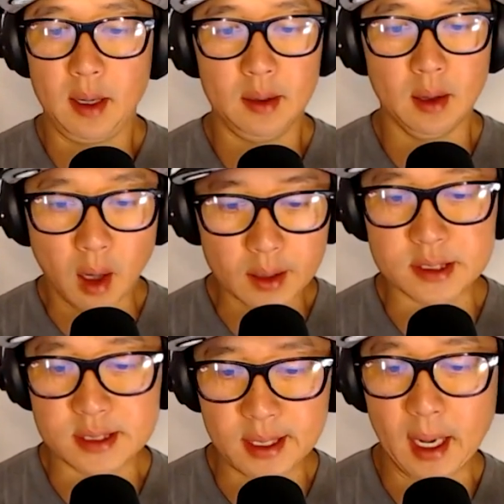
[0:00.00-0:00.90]
and
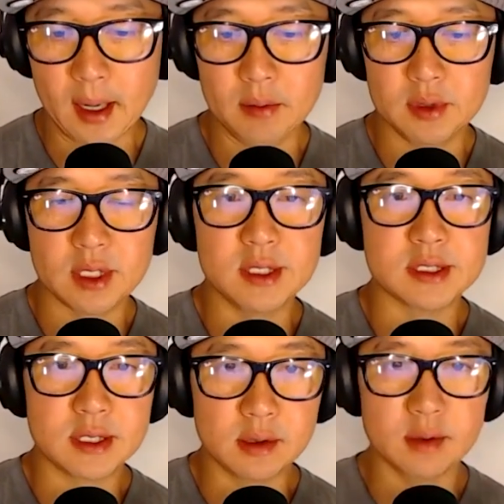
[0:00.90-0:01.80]
honestly, I would
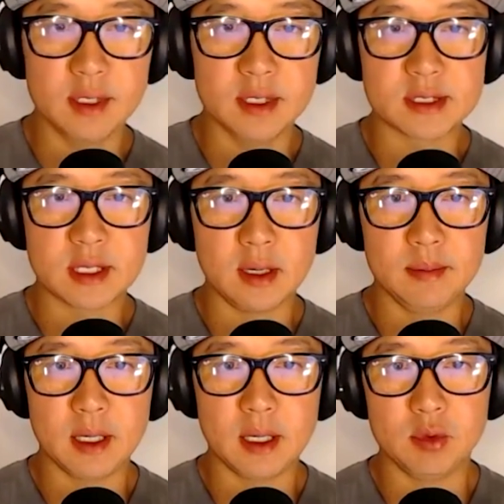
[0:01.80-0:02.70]
consider this
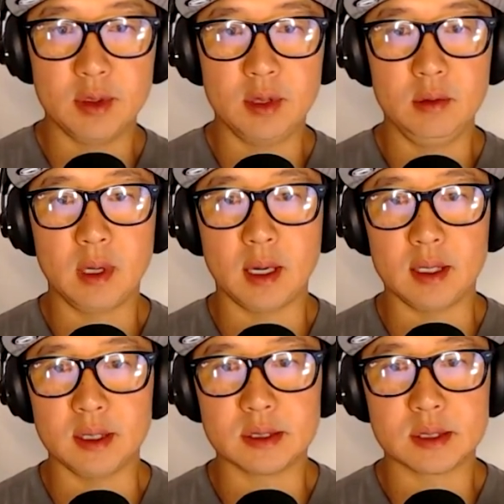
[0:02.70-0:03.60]
time that I'm with you
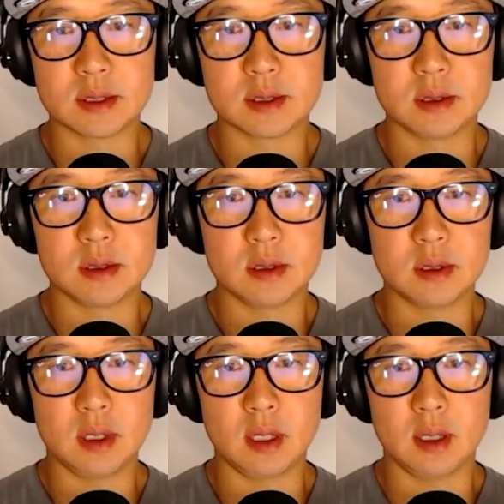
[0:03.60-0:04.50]
guys
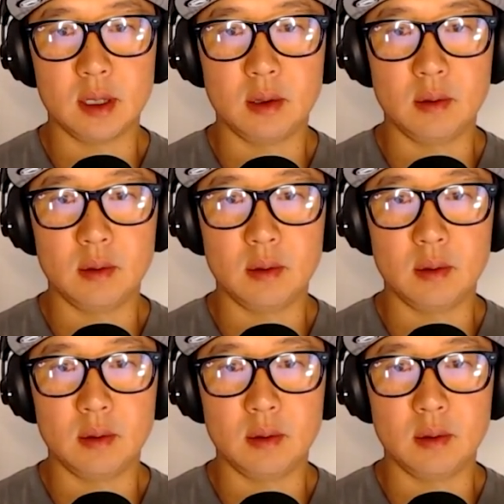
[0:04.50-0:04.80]
uh,